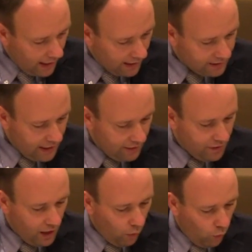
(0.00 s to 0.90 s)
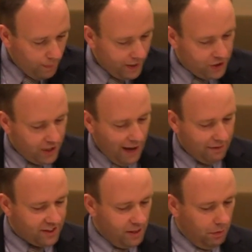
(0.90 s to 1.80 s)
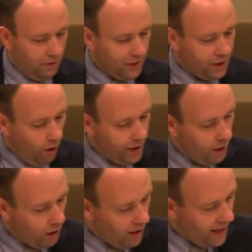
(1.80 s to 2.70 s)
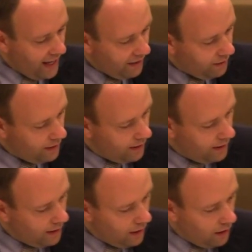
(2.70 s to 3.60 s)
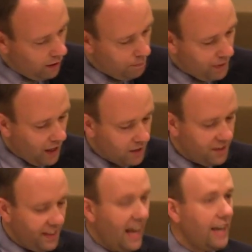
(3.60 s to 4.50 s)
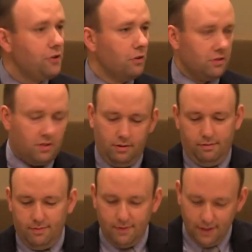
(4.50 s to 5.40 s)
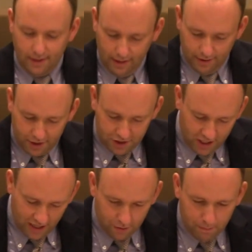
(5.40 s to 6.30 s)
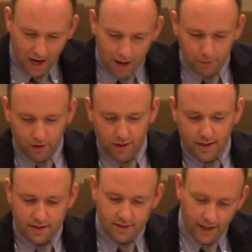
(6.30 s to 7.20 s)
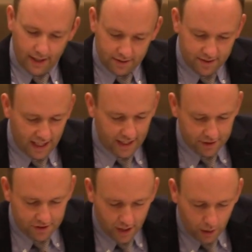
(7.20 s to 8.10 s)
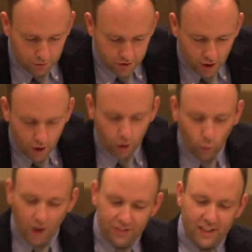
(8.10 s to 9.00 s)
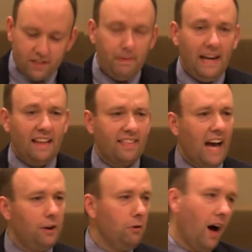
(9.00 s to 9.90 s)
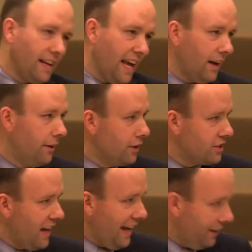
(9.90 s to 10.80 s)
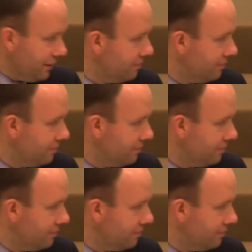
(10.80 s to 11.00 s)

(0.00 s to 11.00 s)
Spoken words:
said a woman should have a symbol of authority on her head because of the angels. The Geneva Bible says in its notes, "What this meaneth, I do not yet understand."